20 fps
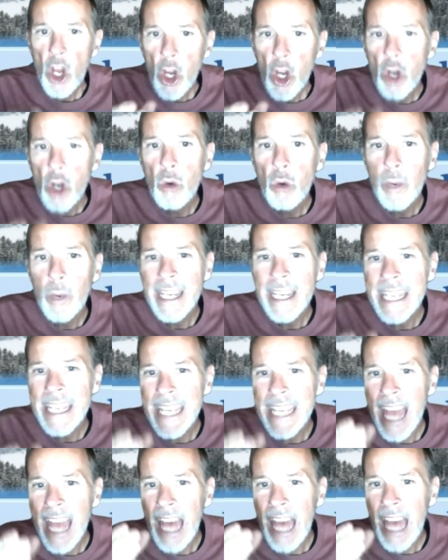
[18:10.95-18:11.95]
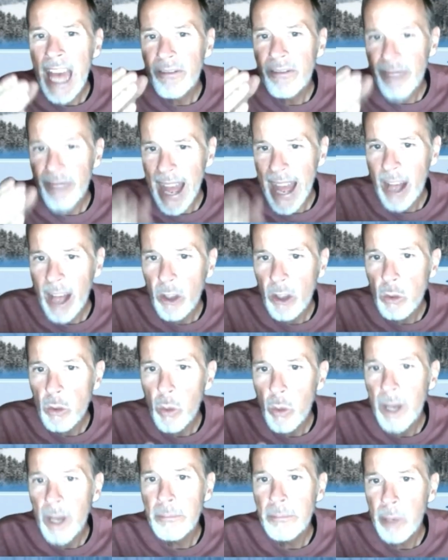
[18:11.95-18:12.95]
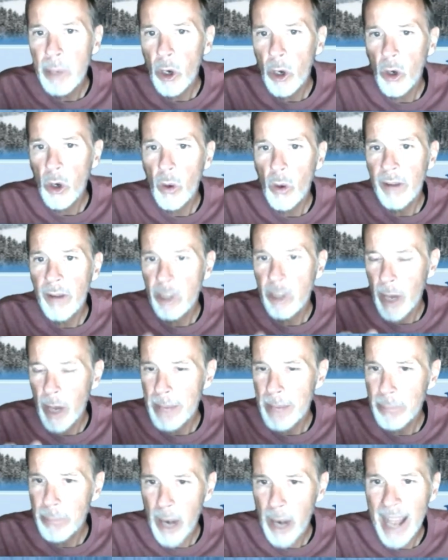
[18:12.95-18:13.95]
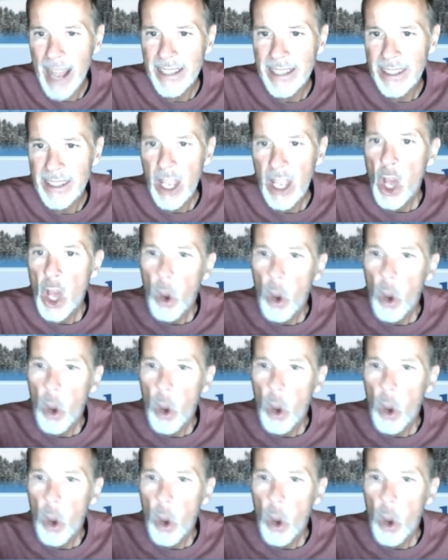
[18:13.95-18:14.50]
who, when he had found one pearl of great price,